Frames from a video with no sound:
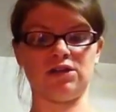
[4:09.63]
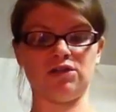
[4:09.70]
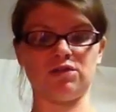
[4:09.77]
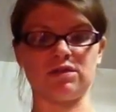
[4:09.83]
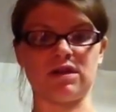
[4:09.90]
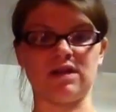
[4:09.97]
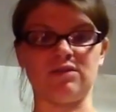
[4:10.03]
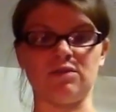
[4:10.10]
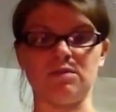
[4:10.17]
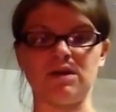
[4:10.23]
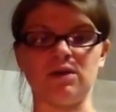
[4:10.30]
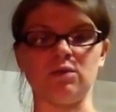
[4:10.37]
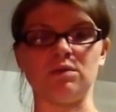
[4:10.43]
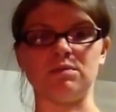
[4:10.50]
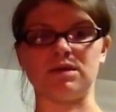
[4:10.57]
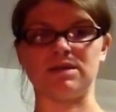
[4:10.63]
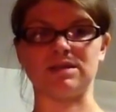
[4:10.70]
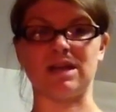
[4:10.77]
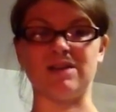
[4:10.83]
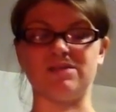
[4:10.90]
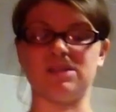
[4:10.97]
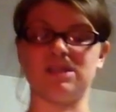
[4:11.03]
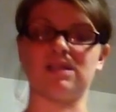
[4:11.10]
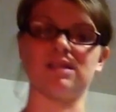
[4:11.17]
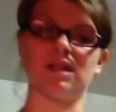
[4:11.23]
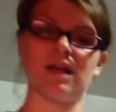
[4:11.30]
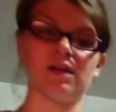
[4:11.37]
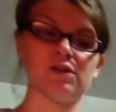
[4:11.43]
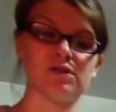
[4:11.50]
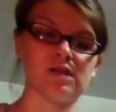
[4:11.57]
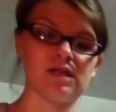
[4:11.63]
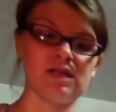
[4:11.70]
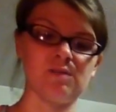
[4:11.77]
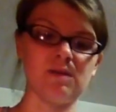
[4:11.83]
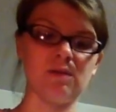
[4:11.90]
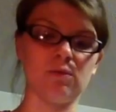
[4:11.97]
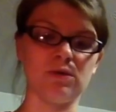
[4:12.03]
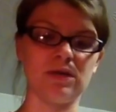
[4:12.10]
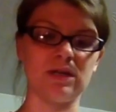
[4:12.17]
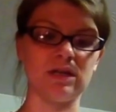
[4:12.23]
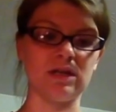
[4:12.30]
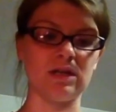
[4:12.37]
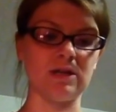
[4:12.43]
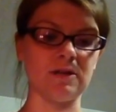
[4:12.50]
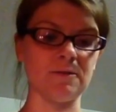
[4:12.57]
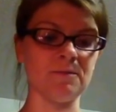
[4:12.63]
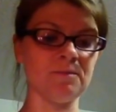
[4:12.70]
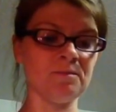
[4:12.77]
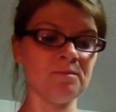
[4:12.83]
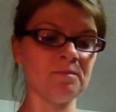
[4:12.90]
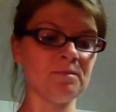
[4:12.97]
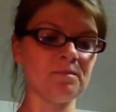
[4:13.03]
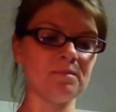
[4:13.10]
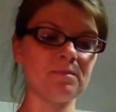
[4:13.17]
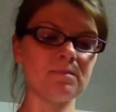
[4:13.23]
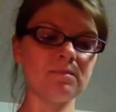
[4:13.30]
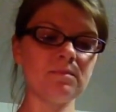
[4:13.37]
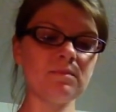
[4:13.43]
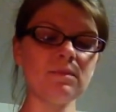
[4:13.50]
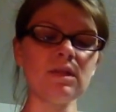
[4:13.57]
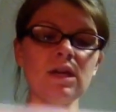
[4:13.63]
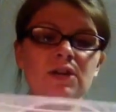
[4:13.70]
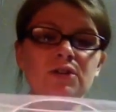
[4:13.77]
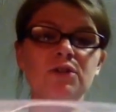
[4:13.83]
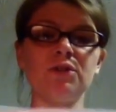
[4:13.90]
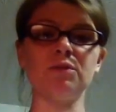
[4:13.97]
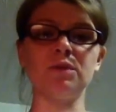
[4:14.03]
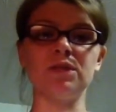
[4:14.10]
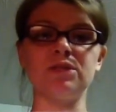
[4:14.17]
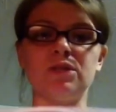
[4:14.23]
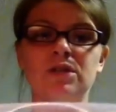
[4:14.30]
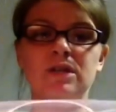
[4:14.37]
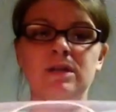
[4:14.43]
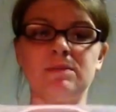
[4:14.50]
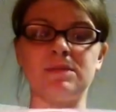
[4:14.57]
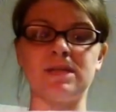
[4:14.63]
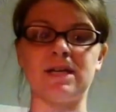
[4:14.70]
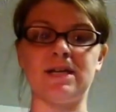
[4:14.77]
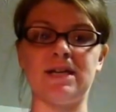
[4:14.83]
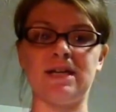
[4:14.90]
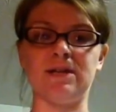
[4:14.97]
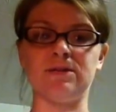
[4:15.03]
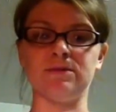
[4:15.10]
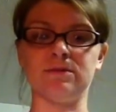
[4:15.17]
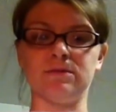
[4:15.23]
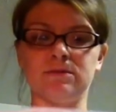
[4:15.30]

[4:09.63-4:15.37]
use kind of a bigger one because I have 6 gliders that need to be able to get in here. And you're going to want to turn it upside down